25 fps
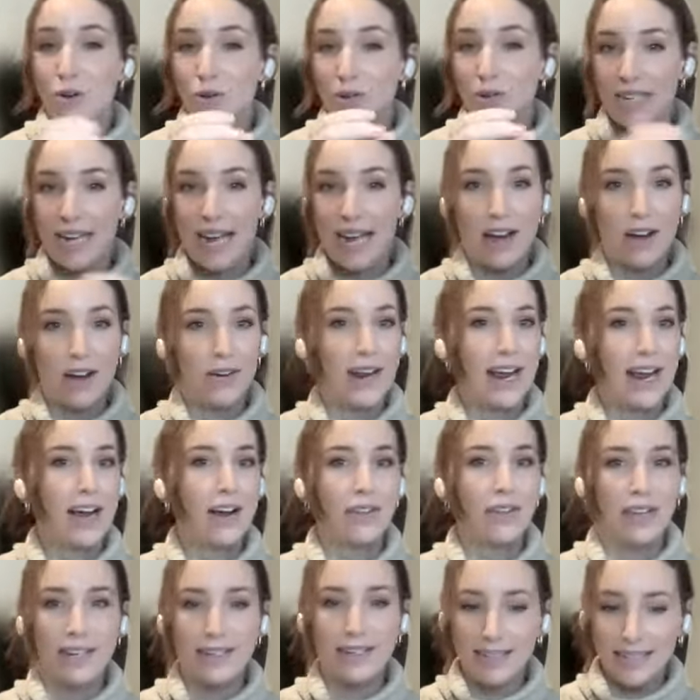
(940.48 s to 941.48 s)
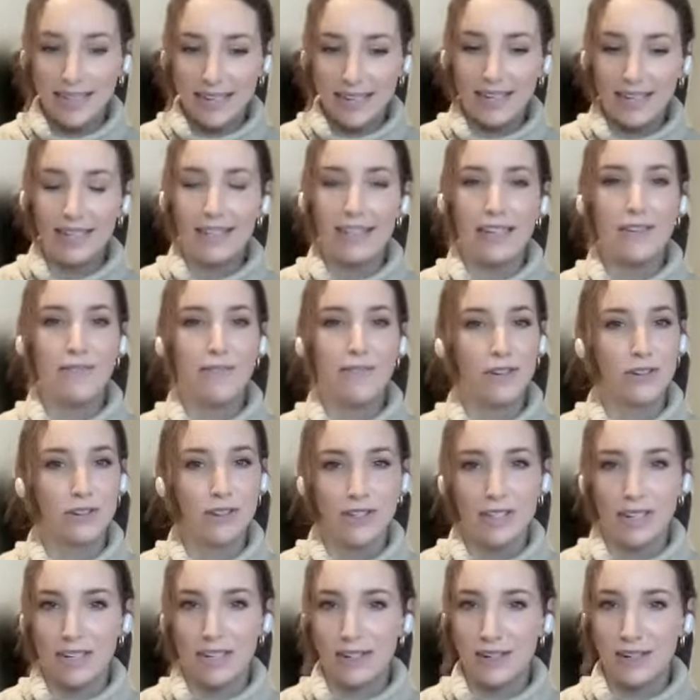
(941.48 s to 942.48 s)
note down how they did, leave their
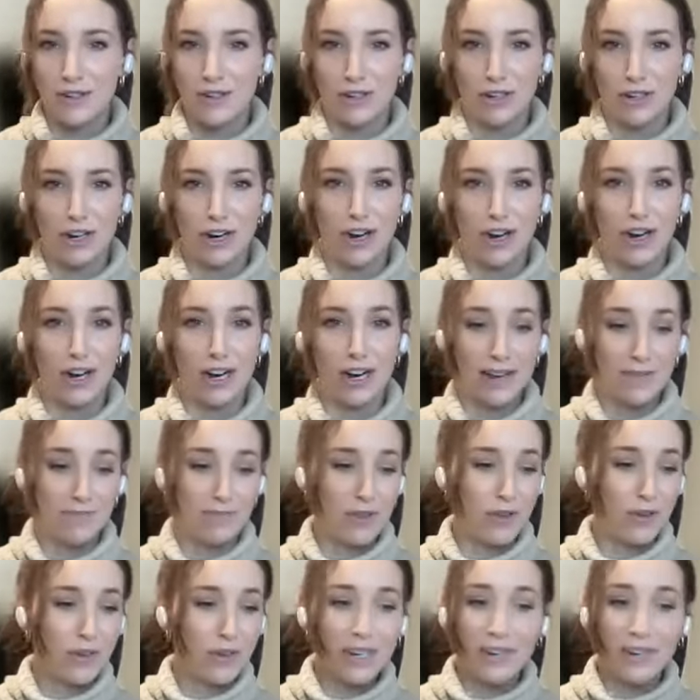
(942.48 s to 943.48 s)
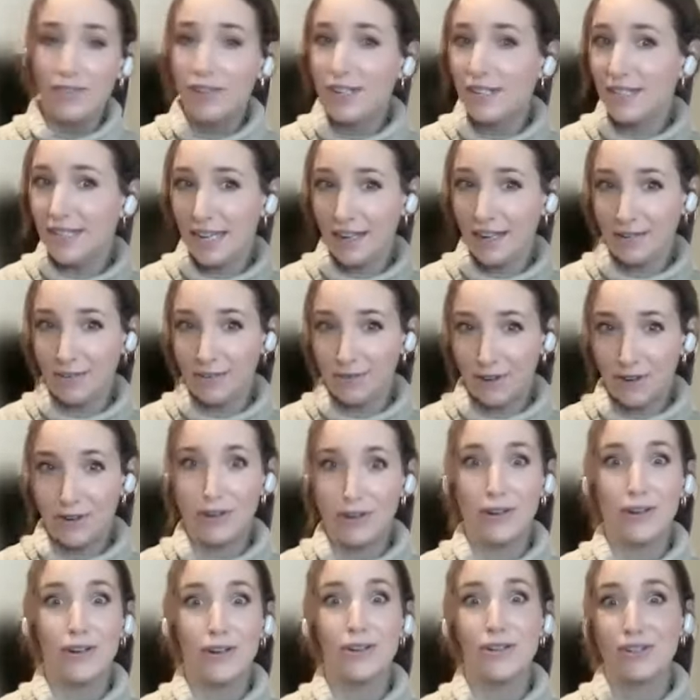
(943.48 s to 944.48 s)
signature. You can even take
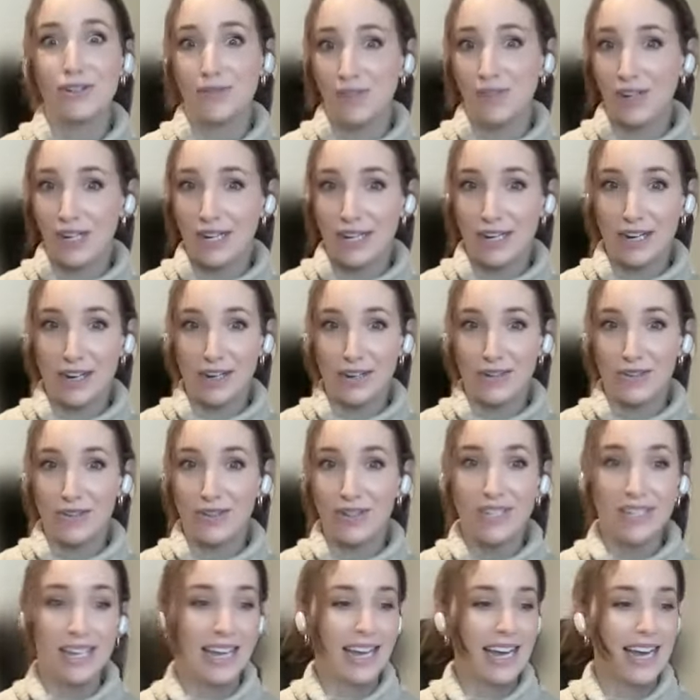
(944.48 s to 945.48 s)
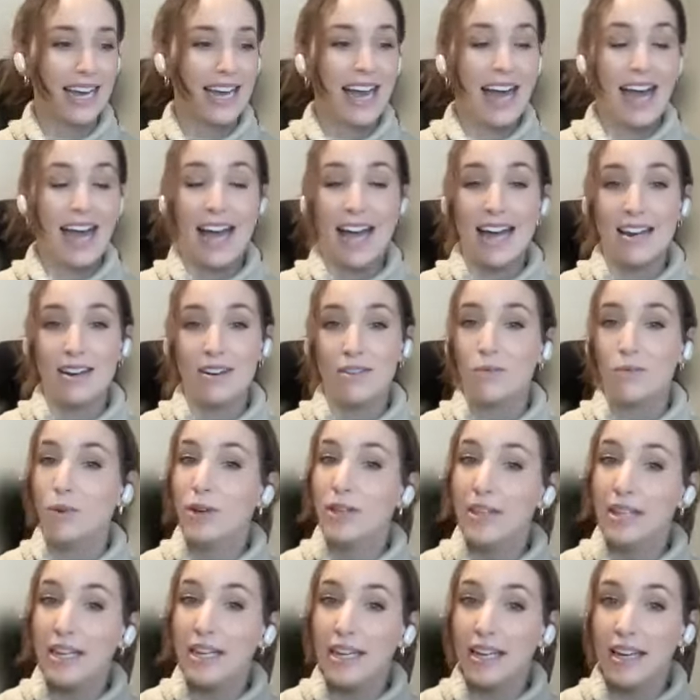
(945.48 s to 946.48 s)
photos, videos, and
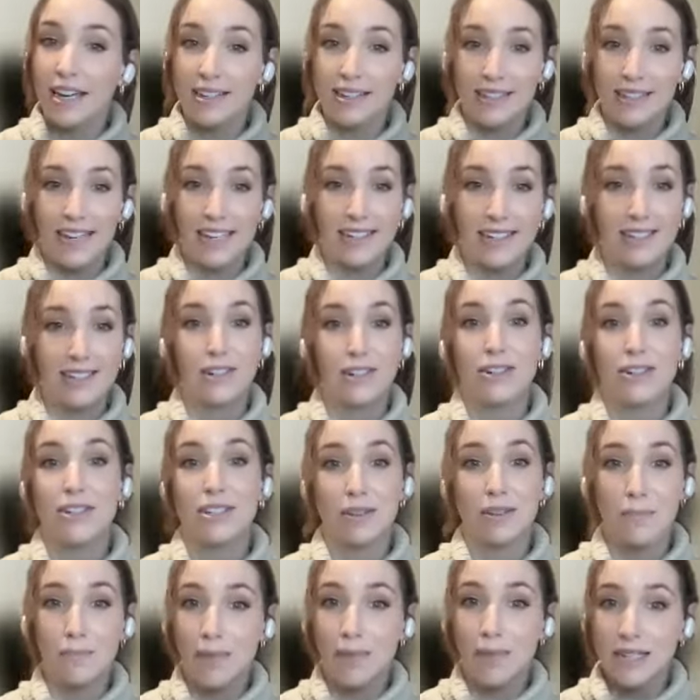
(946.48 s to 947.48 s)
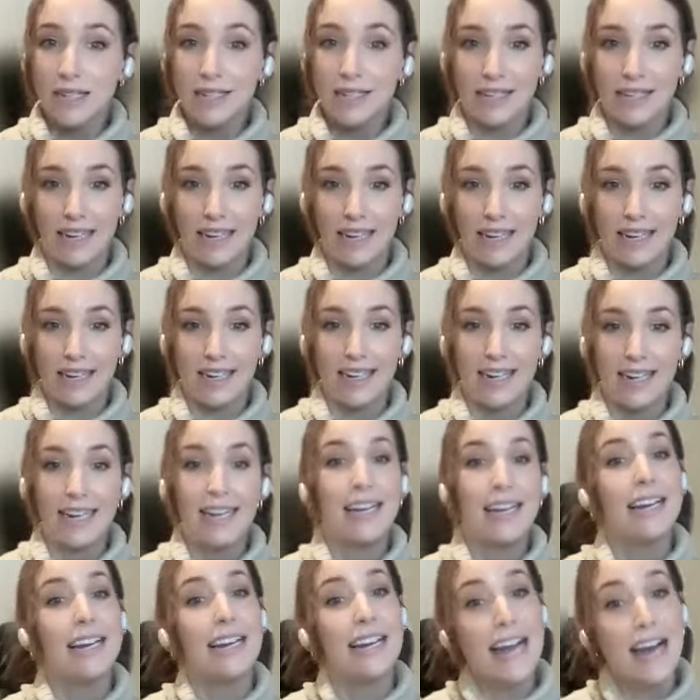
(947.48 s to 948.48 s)
when the assessor submits it,
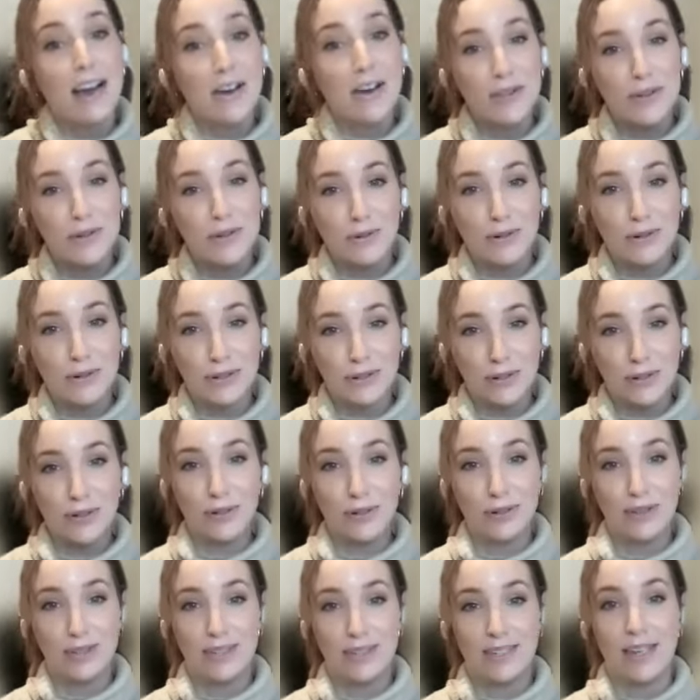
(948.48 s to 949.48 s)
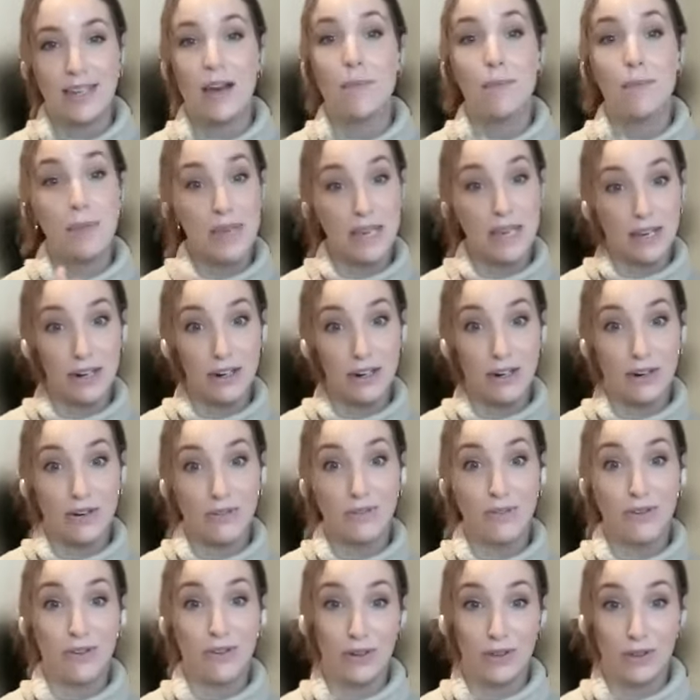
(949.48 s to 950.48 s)
now the results
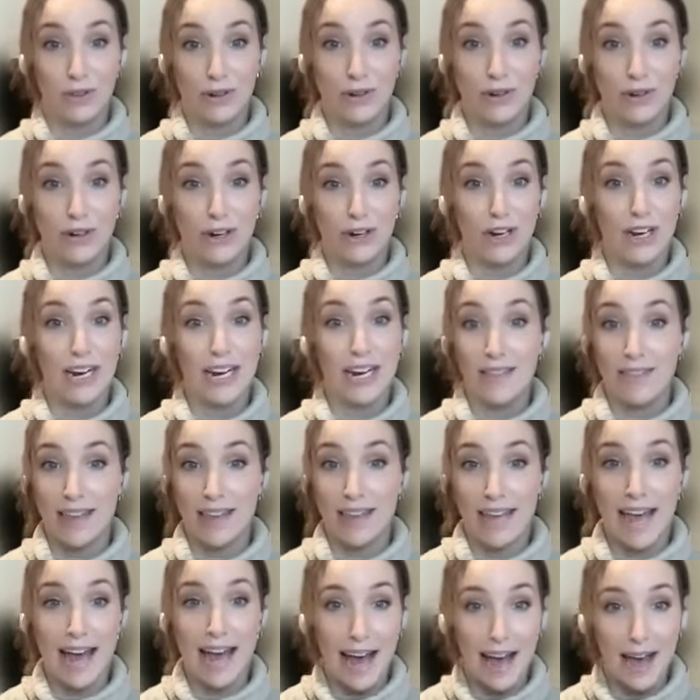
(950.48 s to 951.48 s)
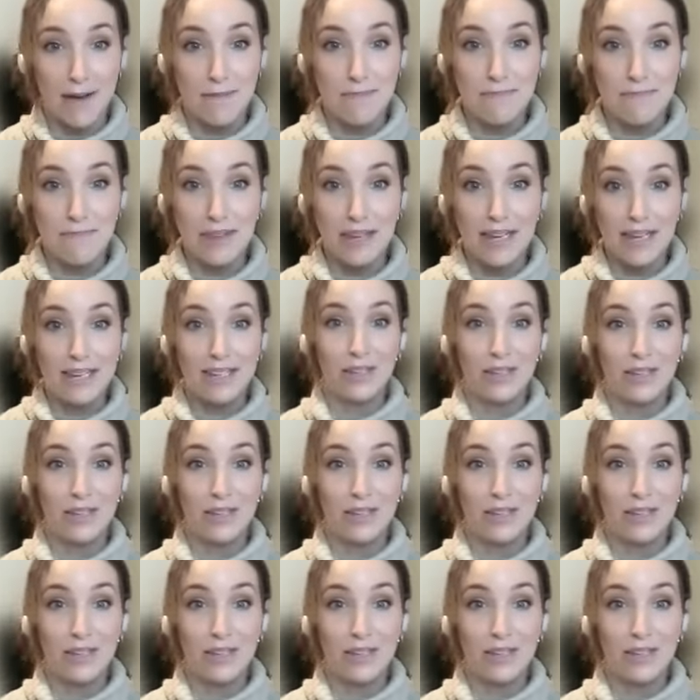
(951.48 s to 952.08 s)
appear for the learner in the app.